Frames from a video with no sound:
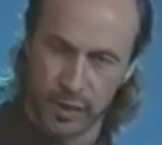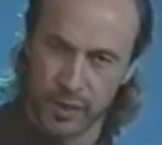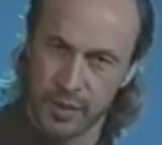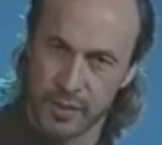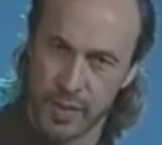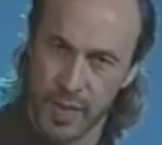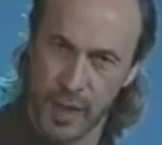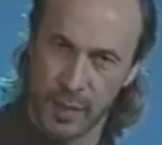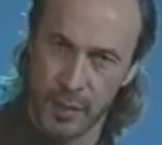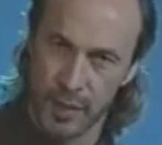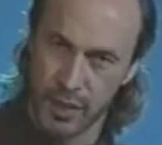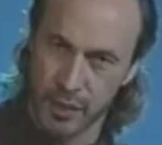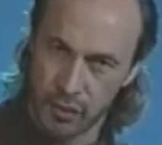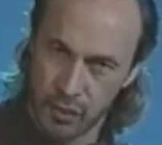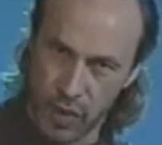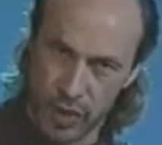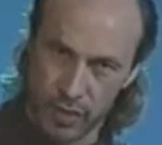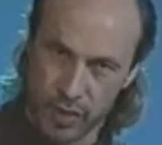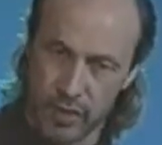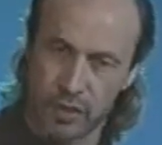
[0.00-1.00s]
time I
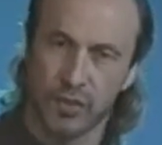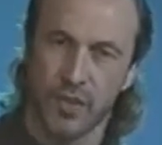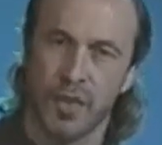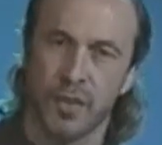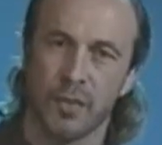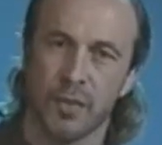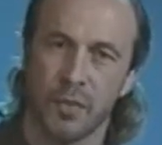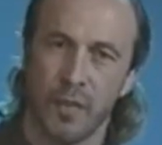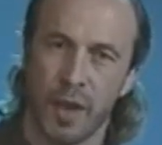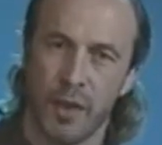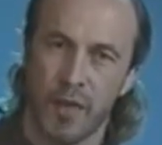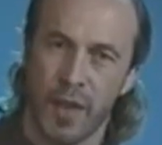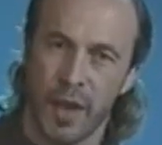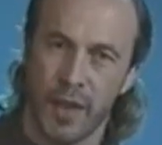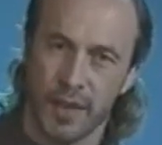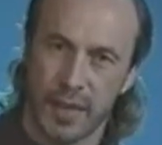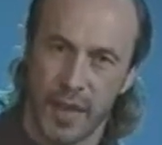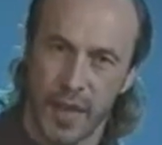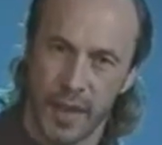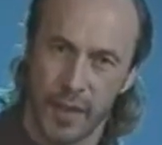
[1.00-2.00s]
strike the strings with my
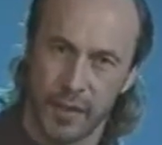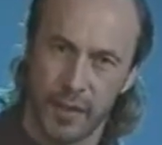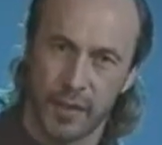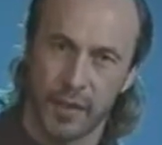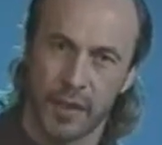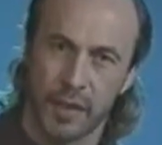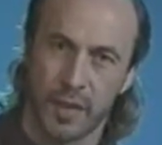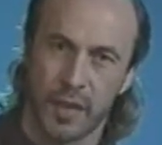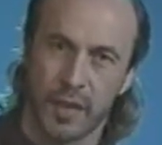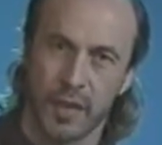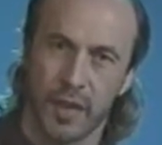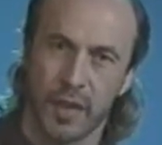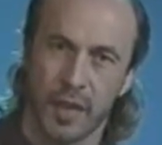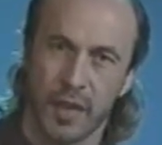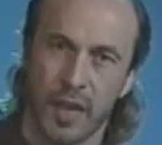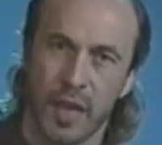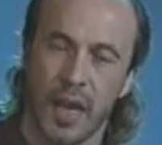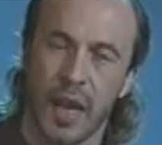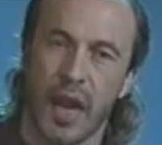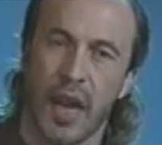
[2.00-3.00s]
right
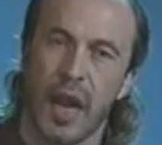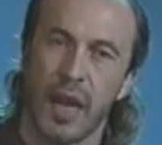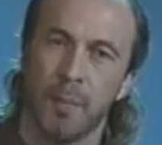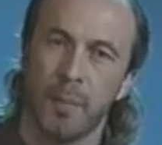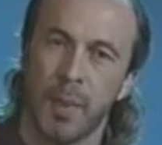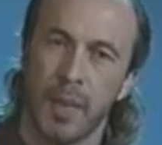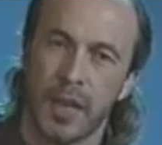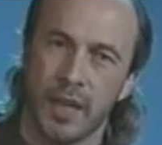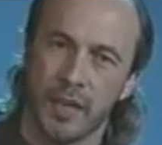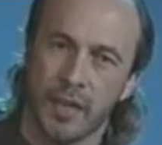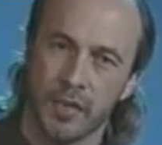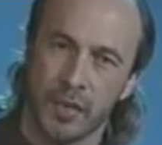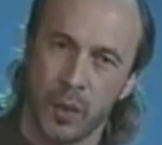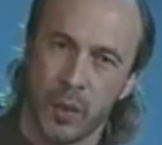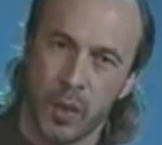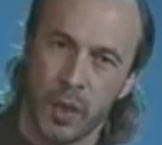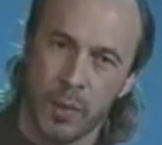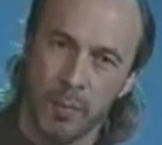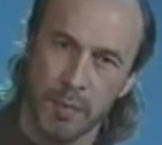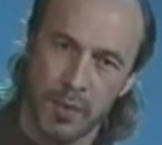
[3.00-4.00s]
hand, I play a
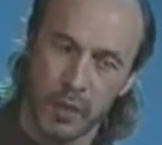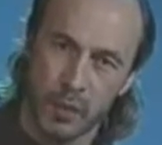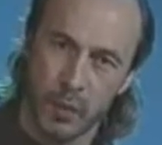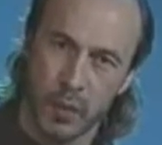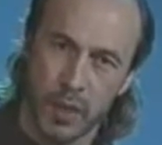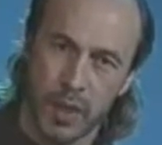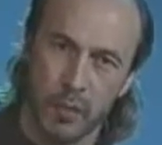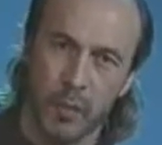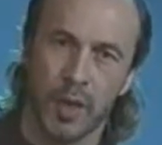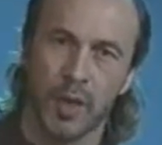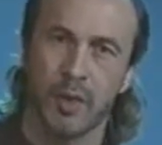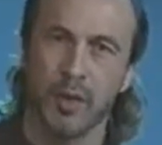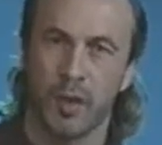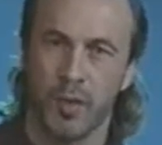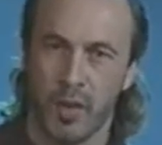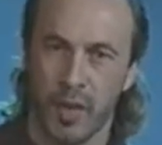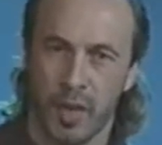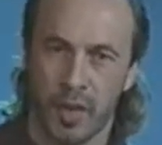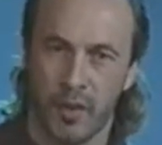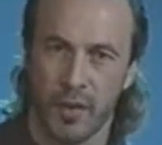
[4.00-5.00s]
stroke in between where you
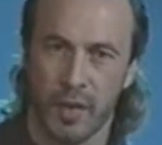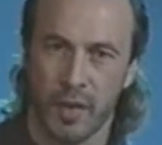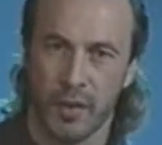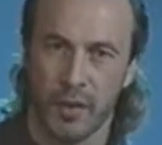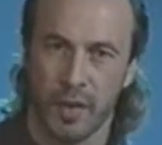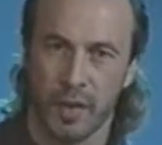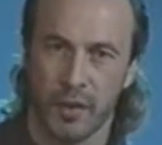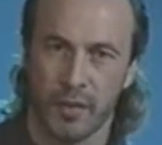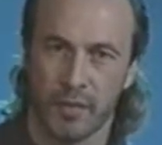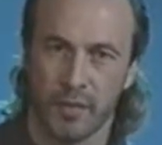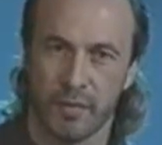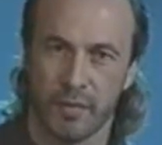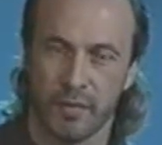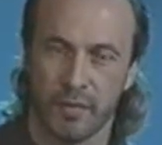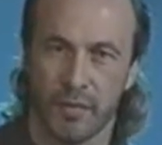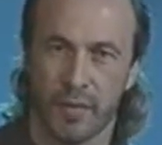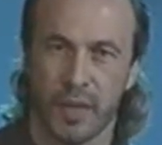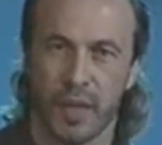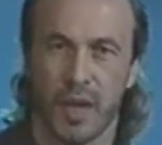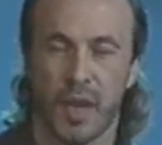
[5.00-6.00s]
don't hear anything.
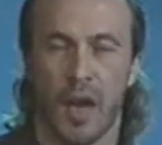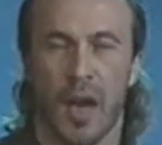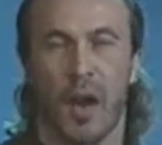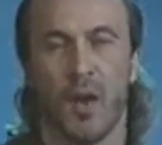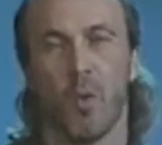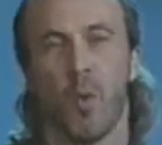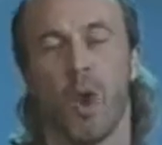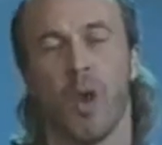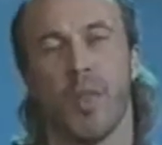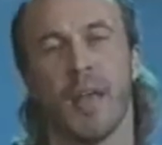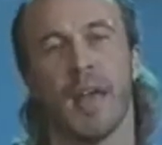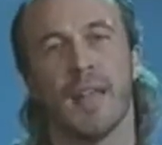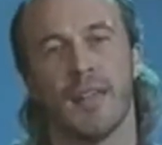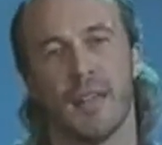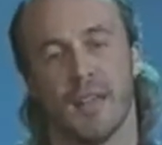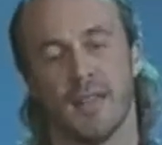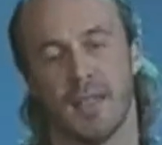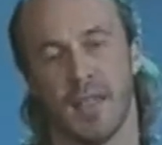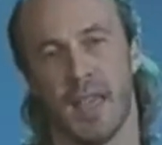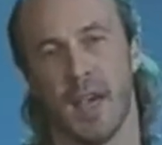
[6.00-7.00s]
And what that
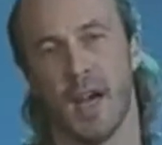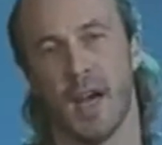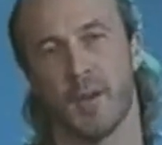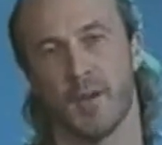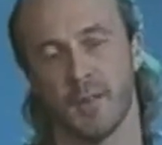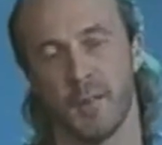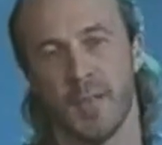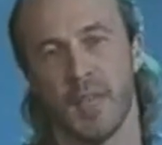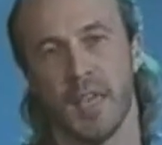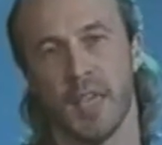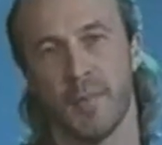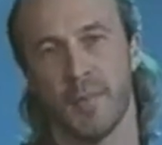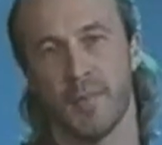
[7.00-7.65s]
does, it helps me keep